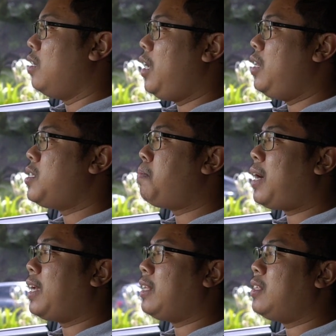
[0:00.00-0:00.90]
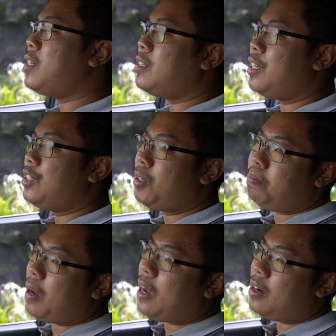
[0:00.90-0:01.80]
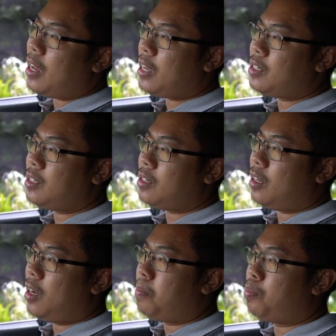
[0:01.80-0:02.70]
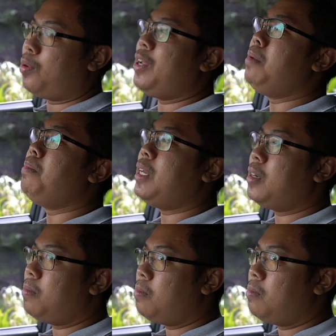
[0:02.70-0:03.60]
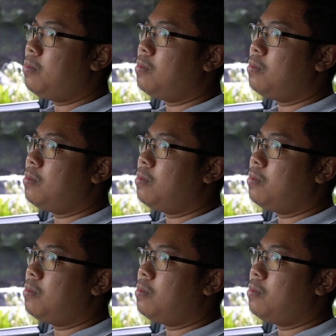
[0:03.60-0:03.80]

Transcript: it is marketed in Japan as a premium